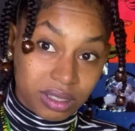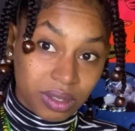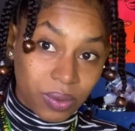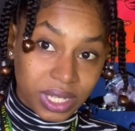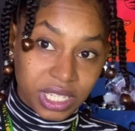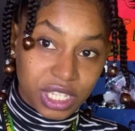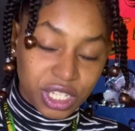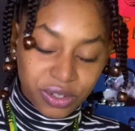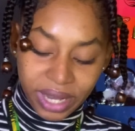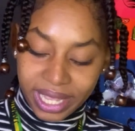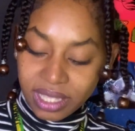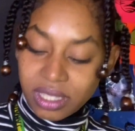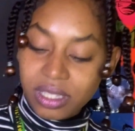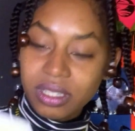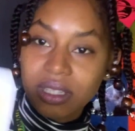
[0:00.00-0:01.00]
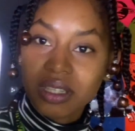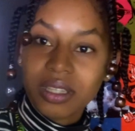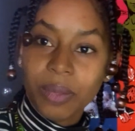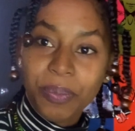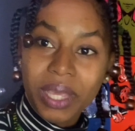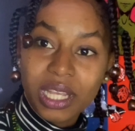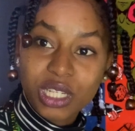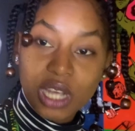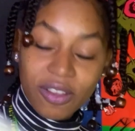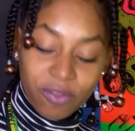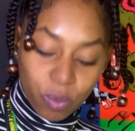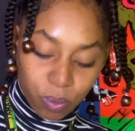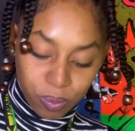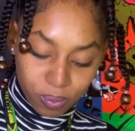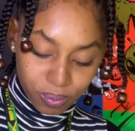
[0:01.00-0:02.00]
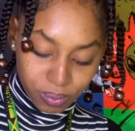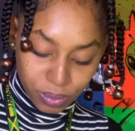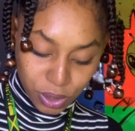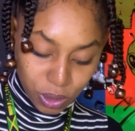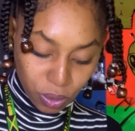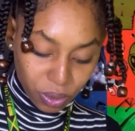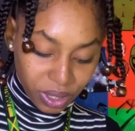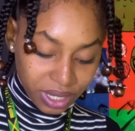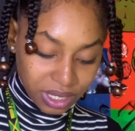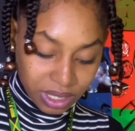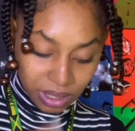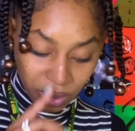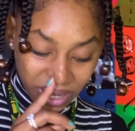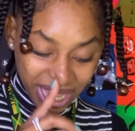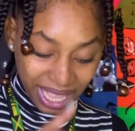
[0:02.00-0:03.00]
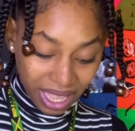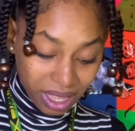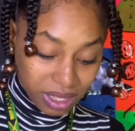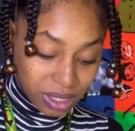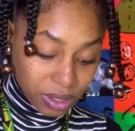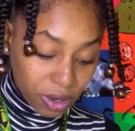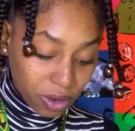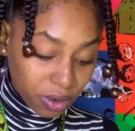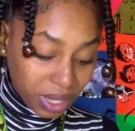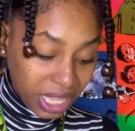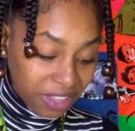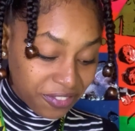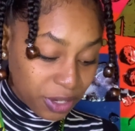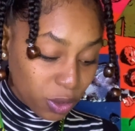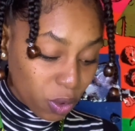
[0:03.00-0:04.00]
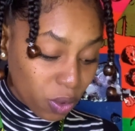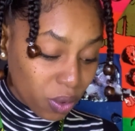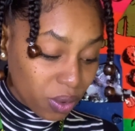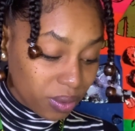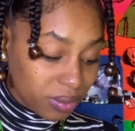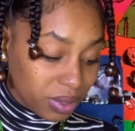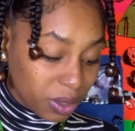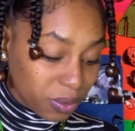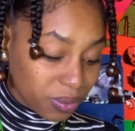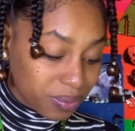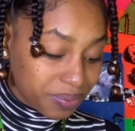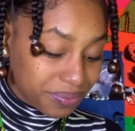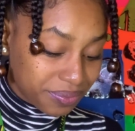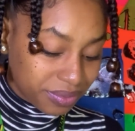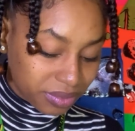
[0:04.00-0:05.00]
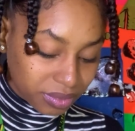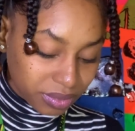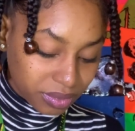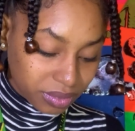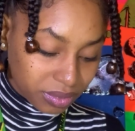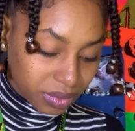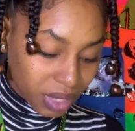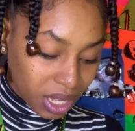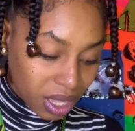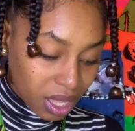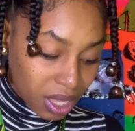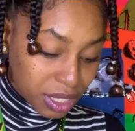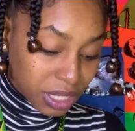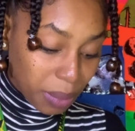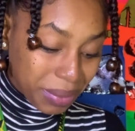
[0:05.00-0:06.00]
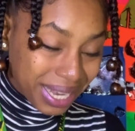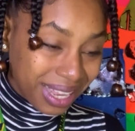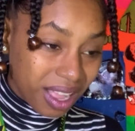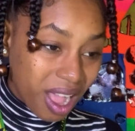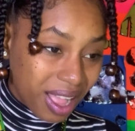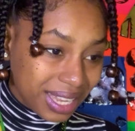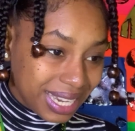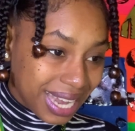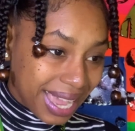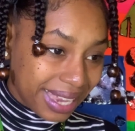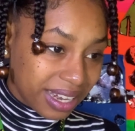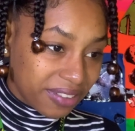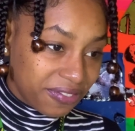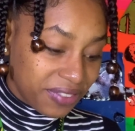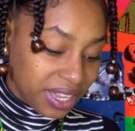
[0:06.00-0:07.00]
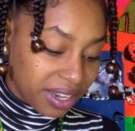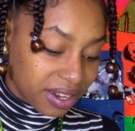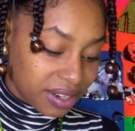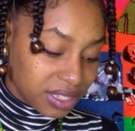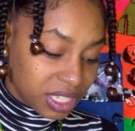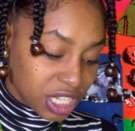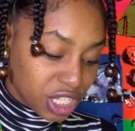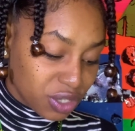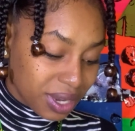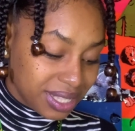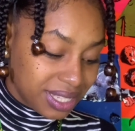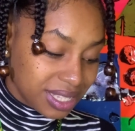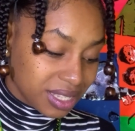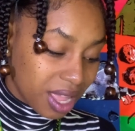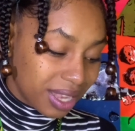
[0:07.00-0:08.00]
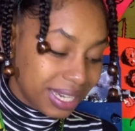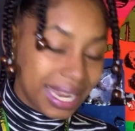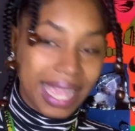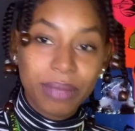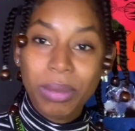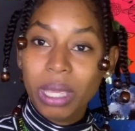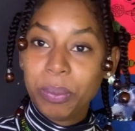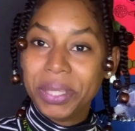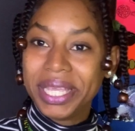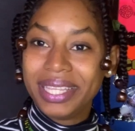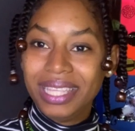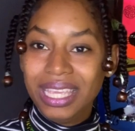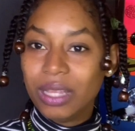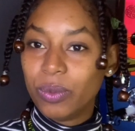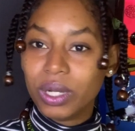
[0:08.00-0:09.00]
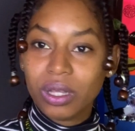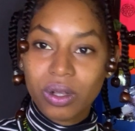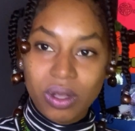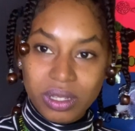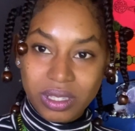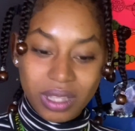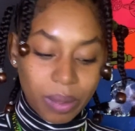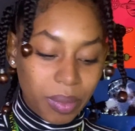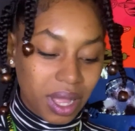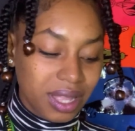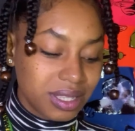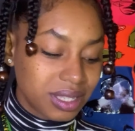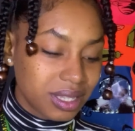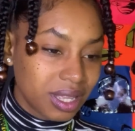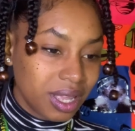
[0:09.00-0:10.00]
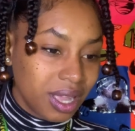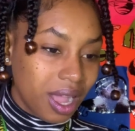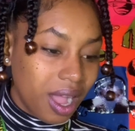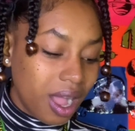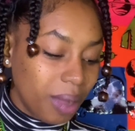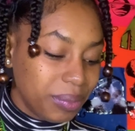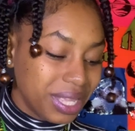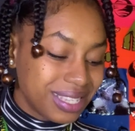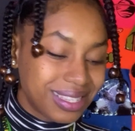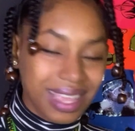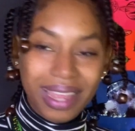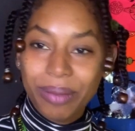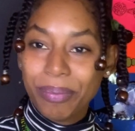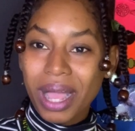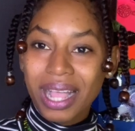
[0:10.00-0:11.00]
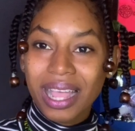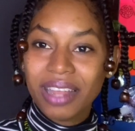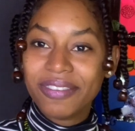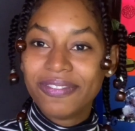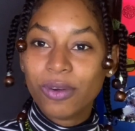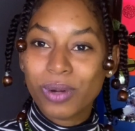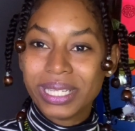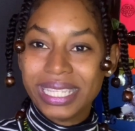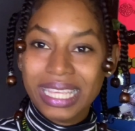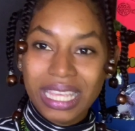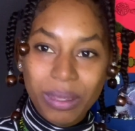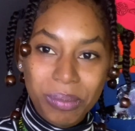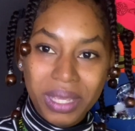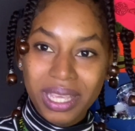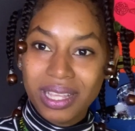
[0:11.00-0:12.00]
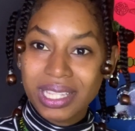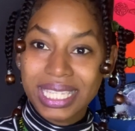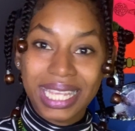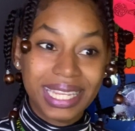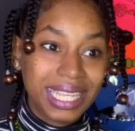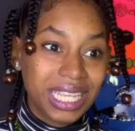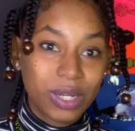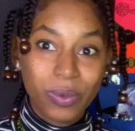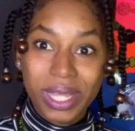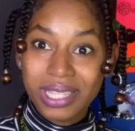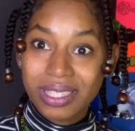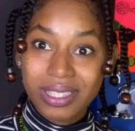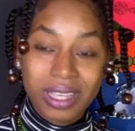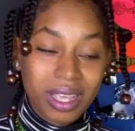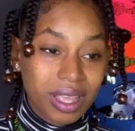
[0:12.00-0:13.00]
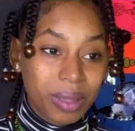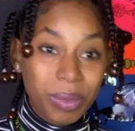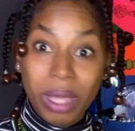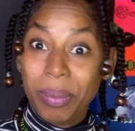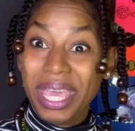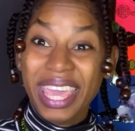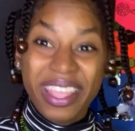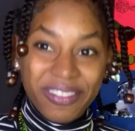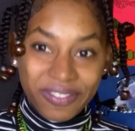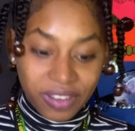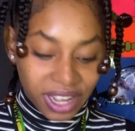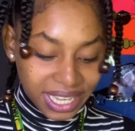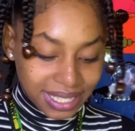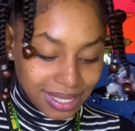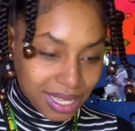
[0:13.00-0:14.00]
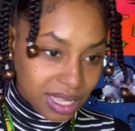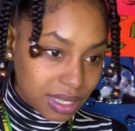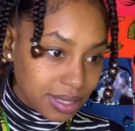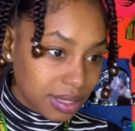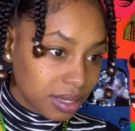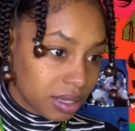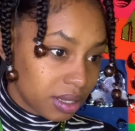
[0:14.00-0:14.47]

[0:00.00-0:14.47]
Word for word: What's your strength? The page of swords. Okay, so even though you're so I'm getting online affairs. Your strength is online. Maybe you deal with the customers. Um, you send back and forth emails. You deal with maybe invoices.